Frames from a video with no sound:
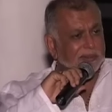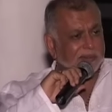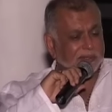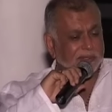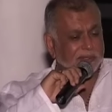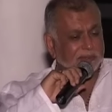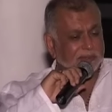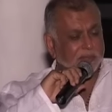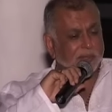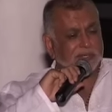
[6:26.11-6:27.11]
Um,
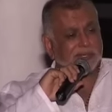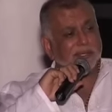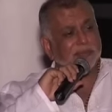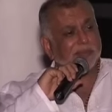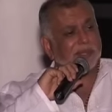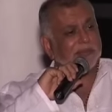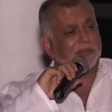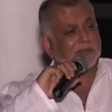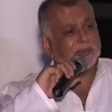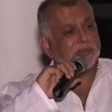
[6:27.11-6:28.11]
so I started buying
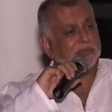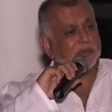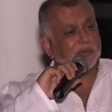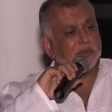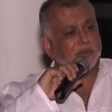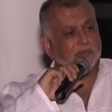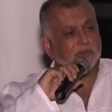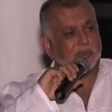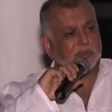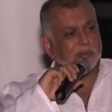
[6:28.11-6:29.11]
from the people who used to
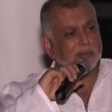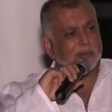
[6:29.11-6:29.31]
import.